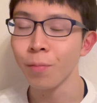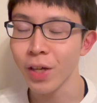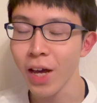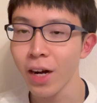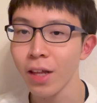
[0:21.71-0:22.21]

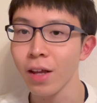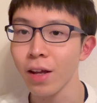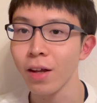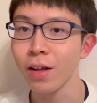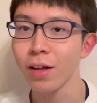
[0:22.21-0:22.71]

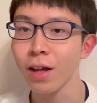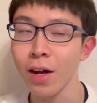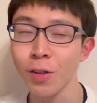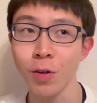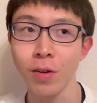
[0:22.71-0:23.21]
Canada
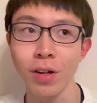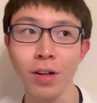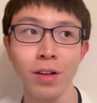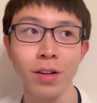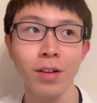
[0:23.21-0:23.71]

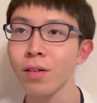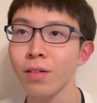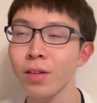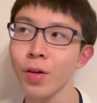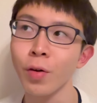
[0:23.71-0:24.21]
actually,
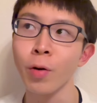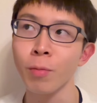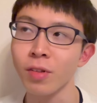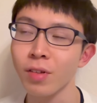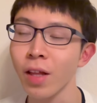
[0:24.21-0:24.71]
so
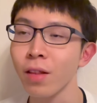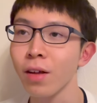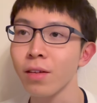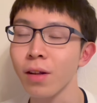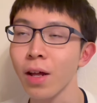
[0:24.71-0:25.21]
almost 10
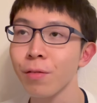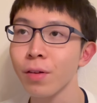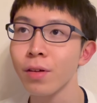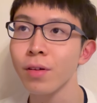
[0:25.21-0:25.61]
days left